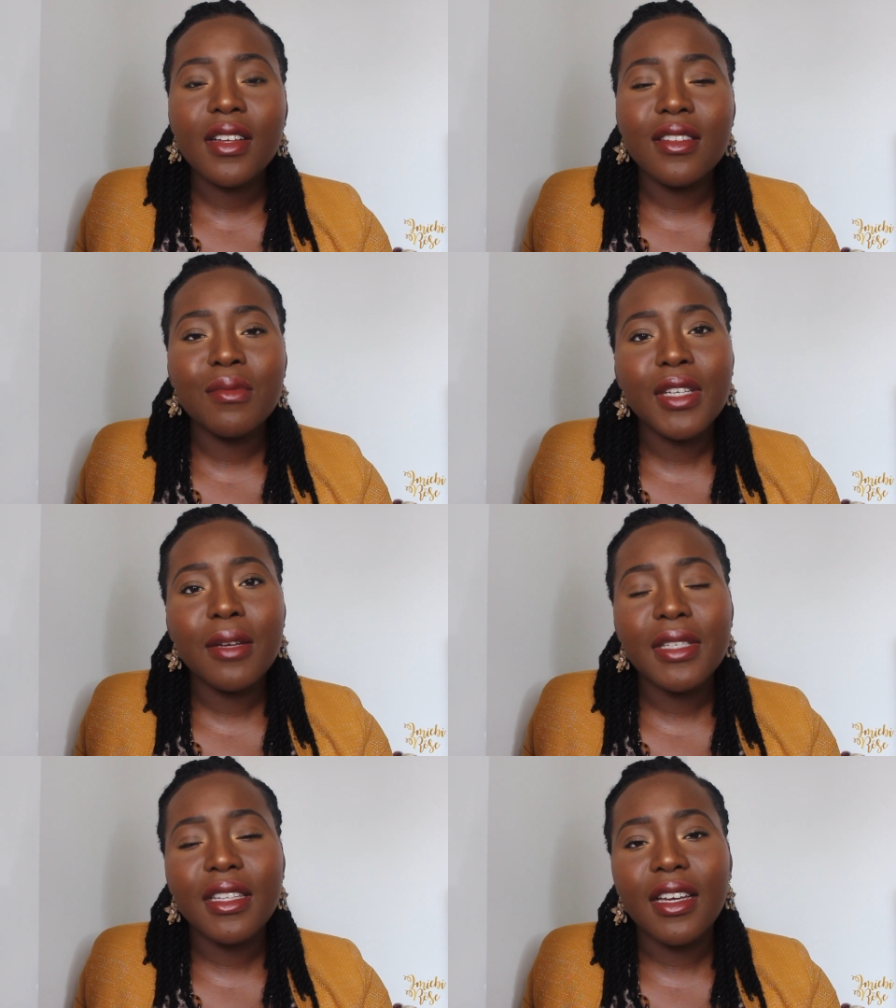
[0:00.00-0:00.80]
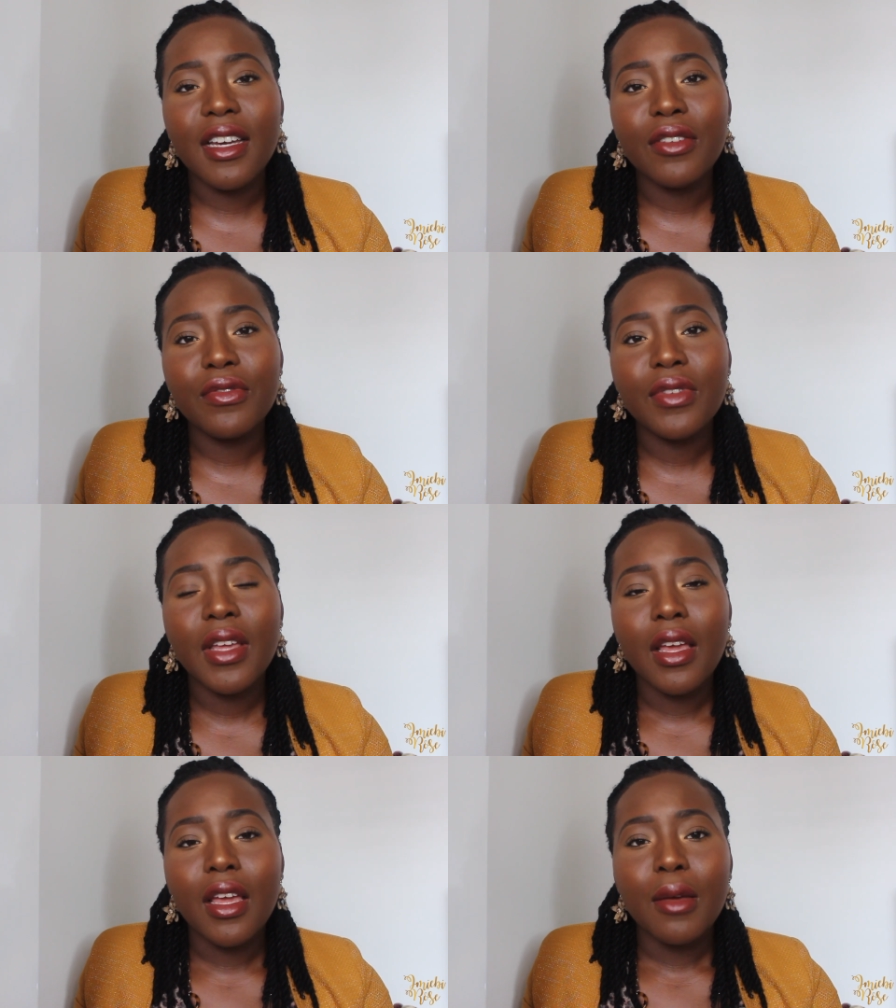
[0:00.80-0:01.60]
sometimes in life,
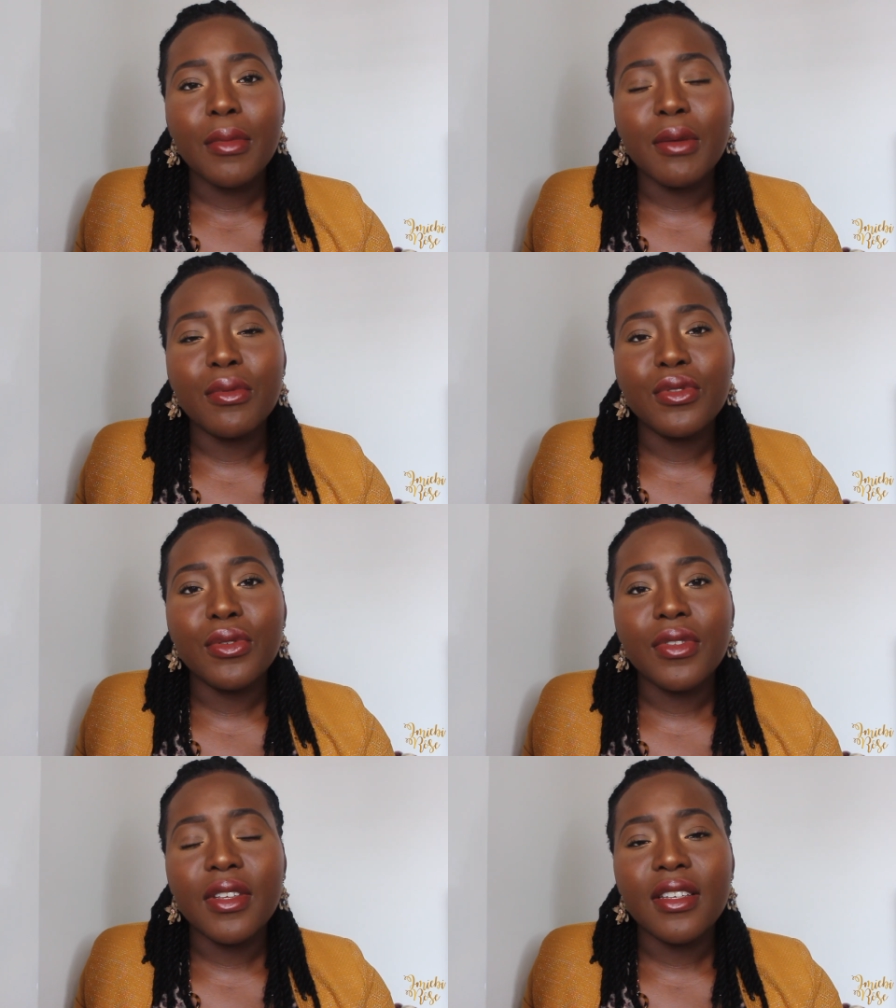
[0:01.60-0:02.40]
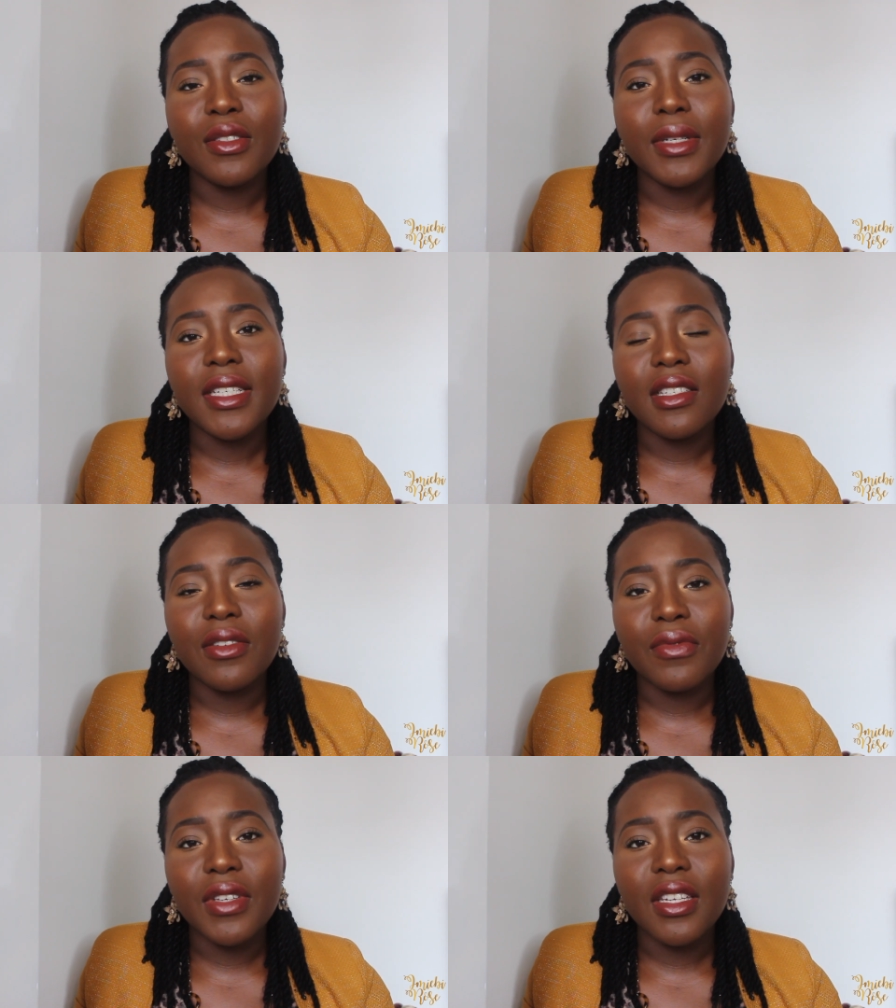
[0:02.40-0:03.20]
people do things when it's
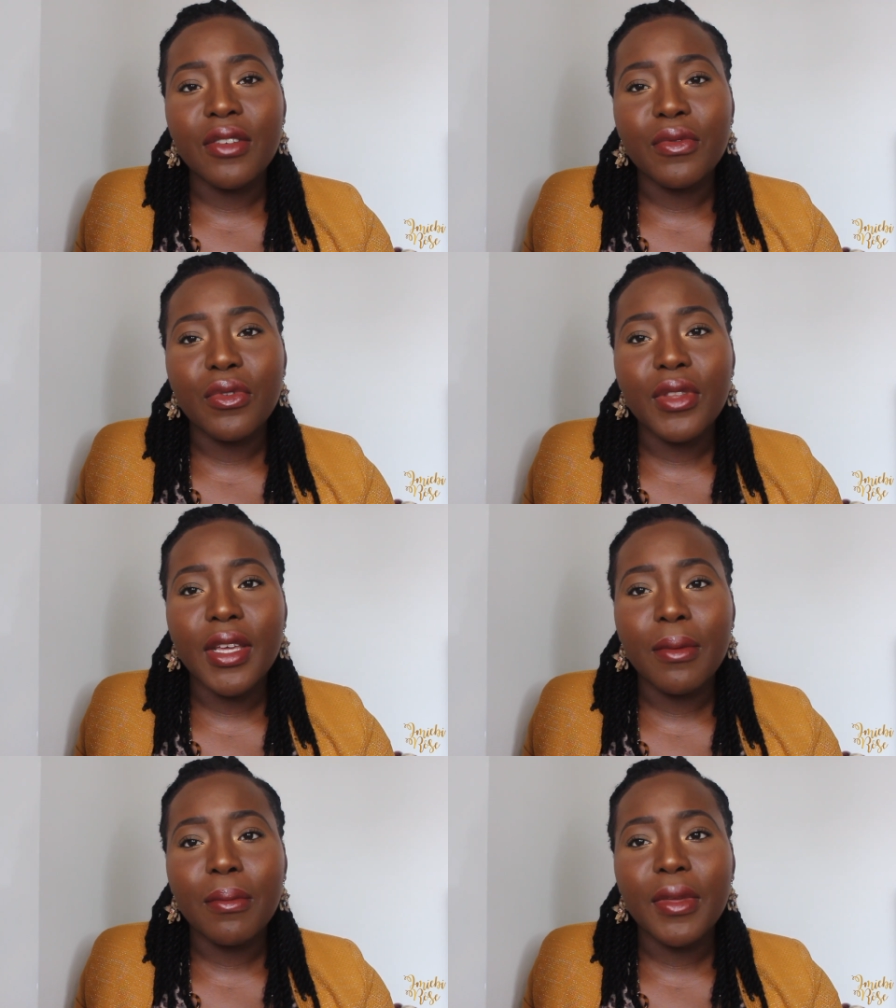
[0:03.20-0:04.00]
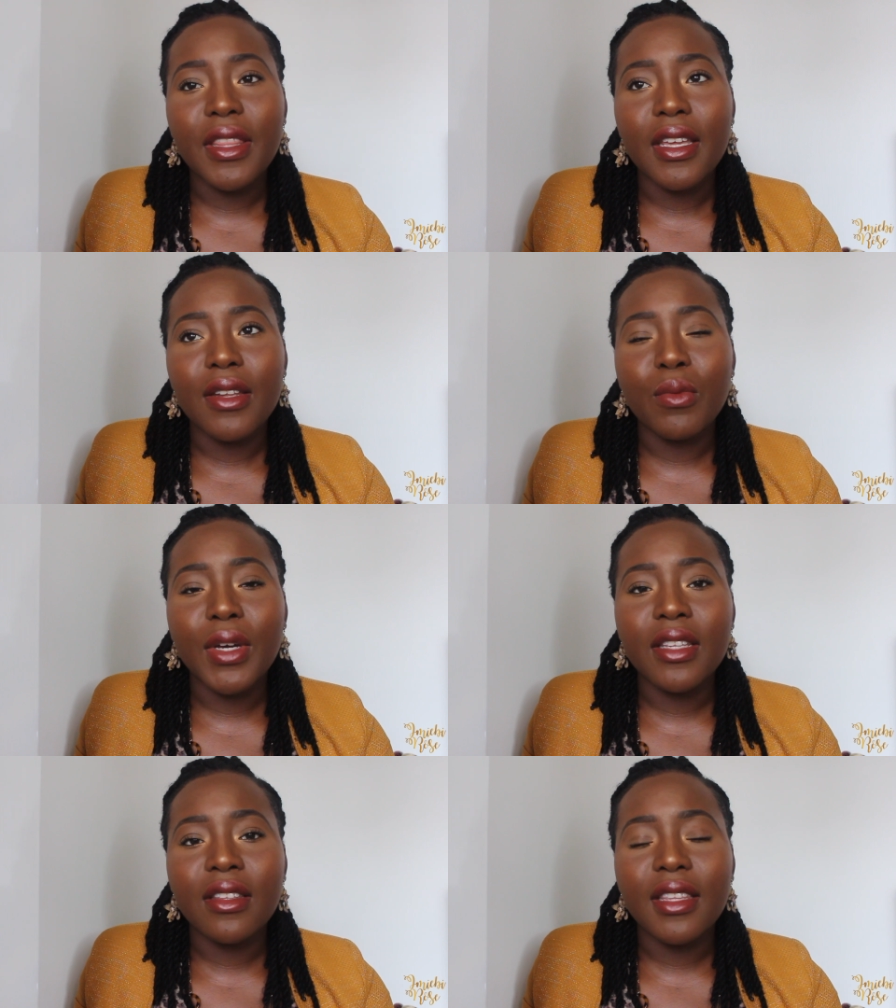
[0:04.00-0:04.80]
convenient for them, but then
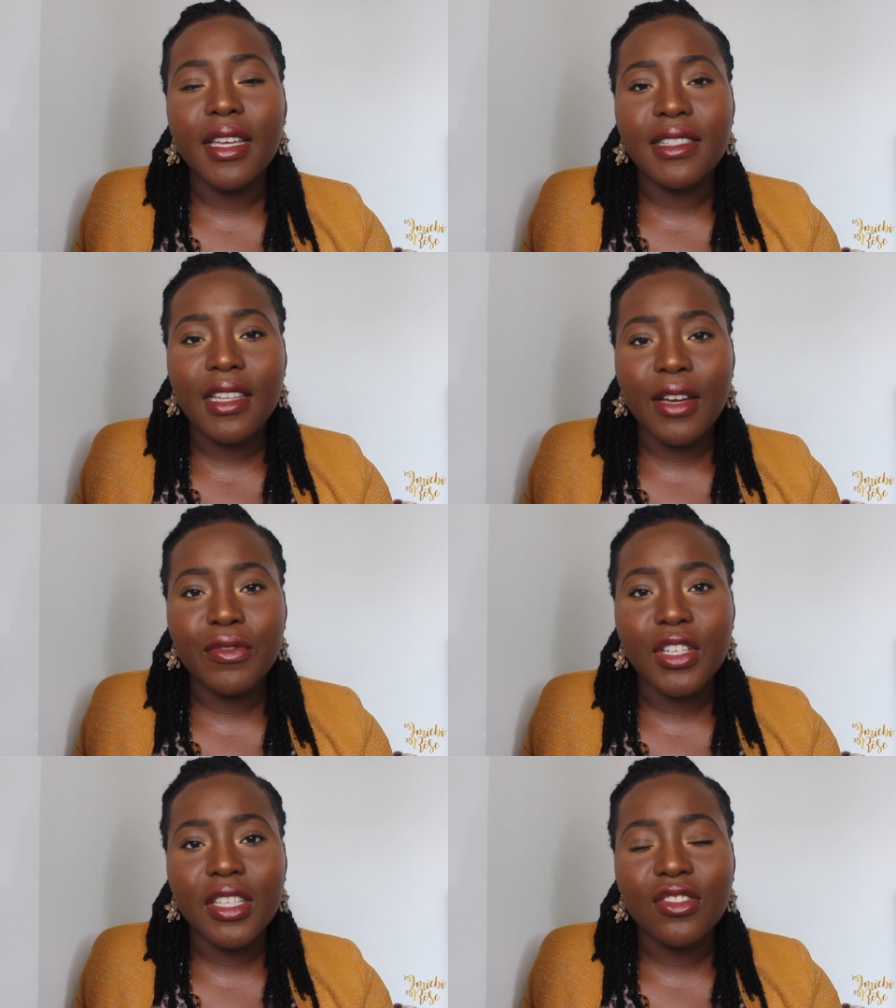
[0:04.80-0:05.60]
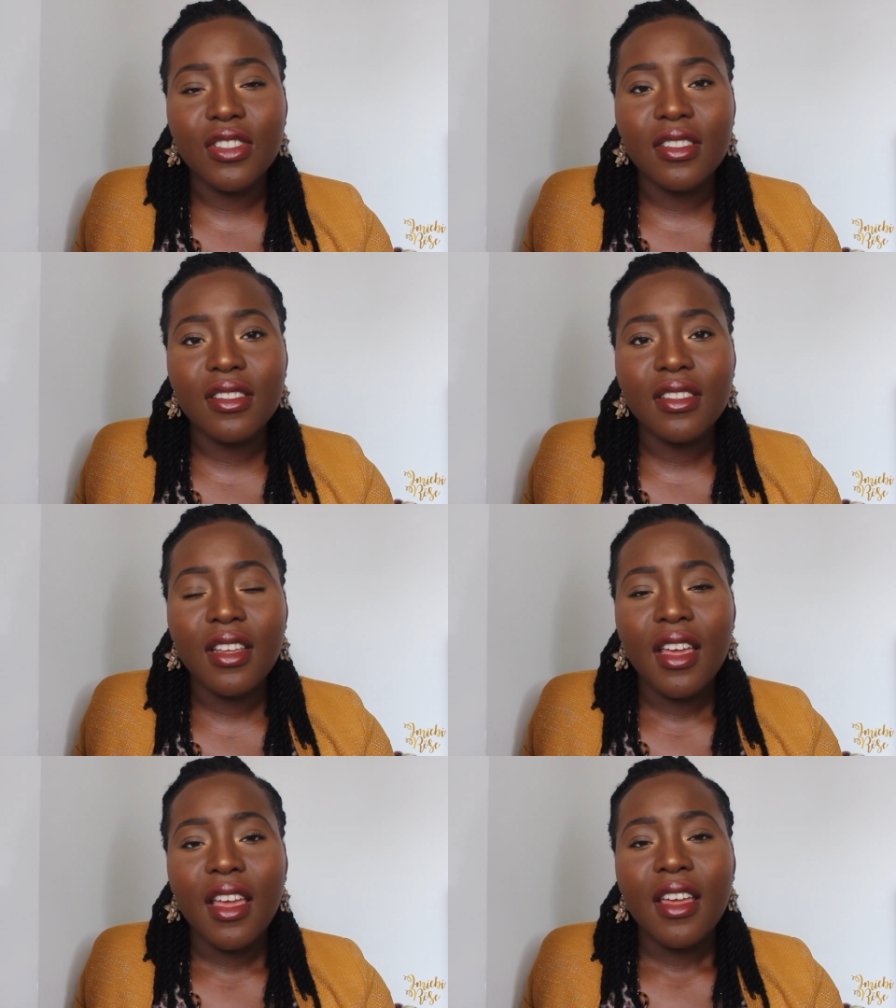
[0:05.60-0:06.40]
when there's life changes,
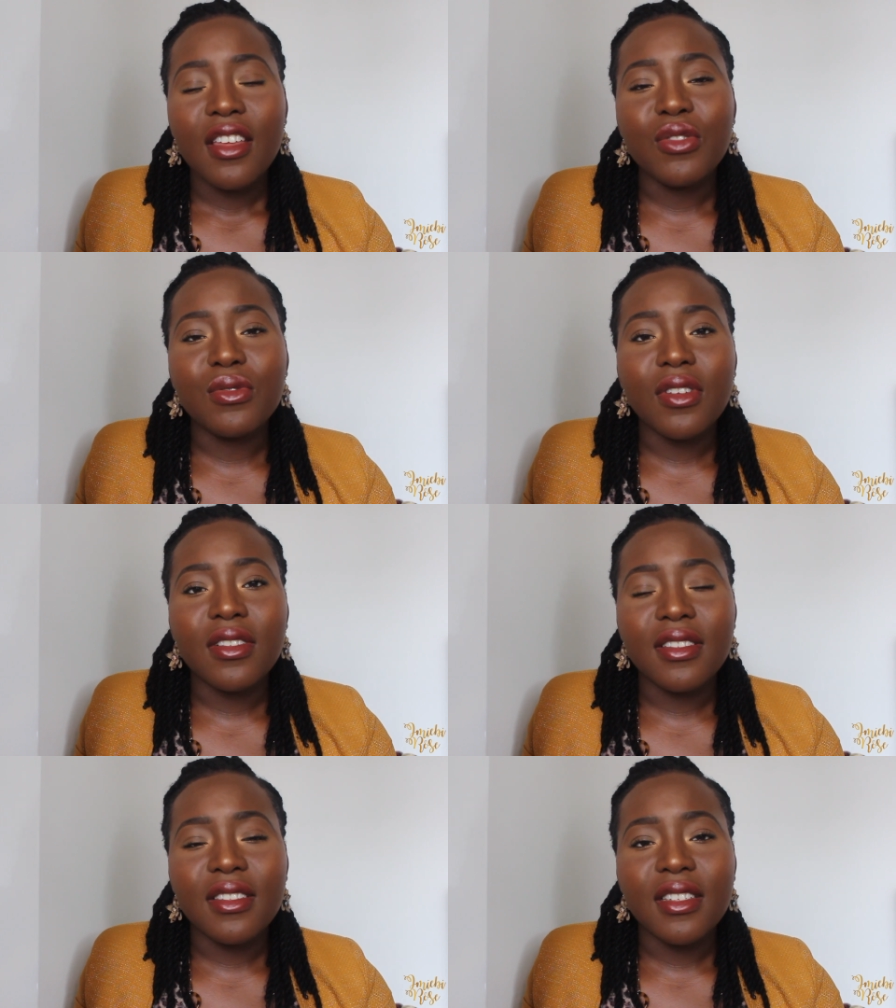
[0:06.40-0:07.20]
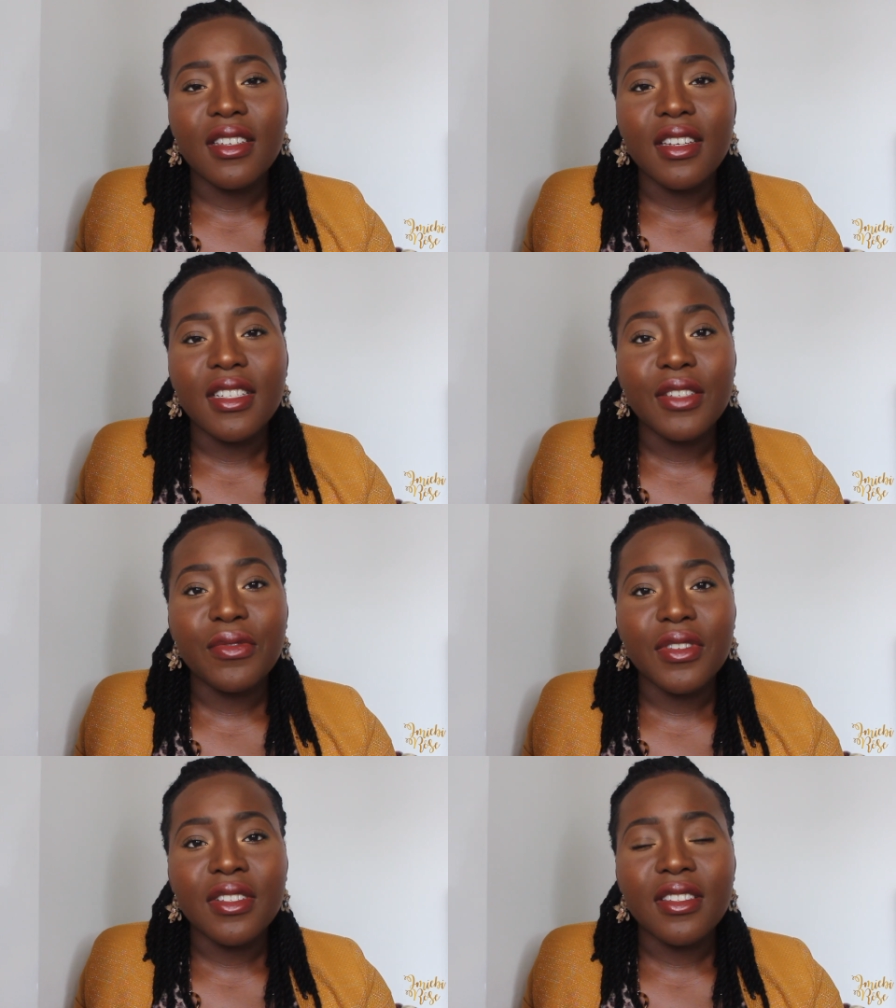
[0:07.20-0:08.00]
you start to see a
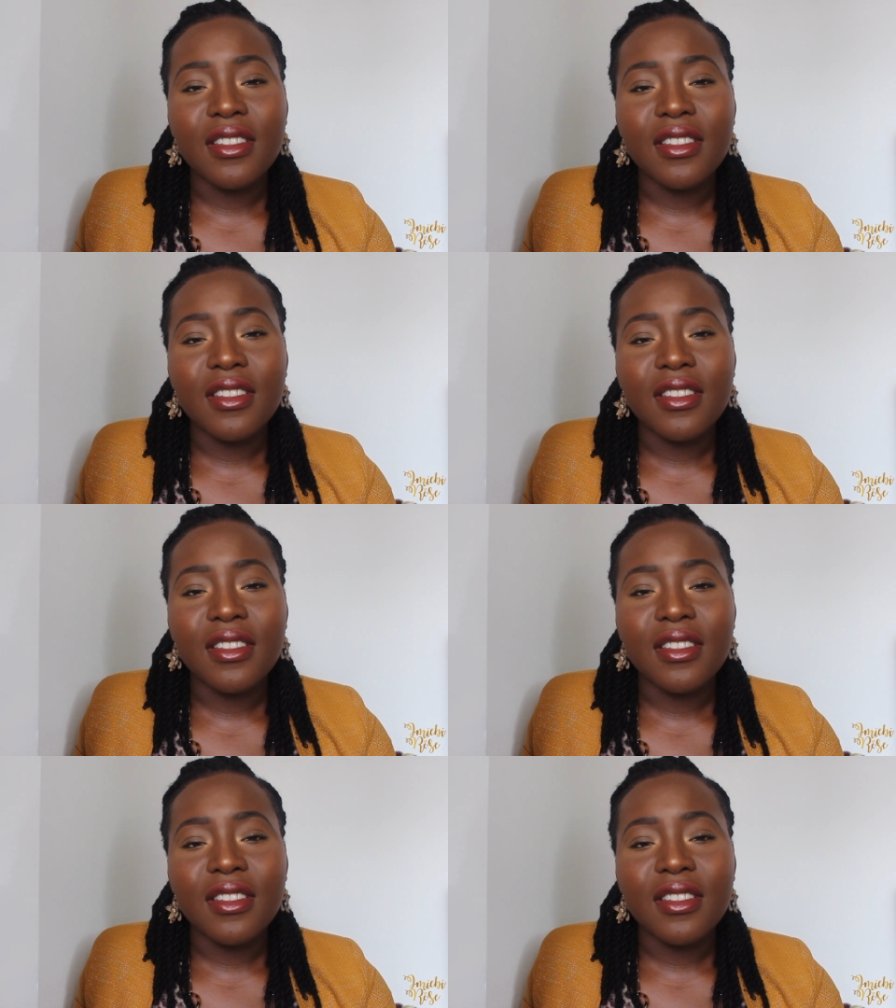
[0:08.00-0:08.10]
difference.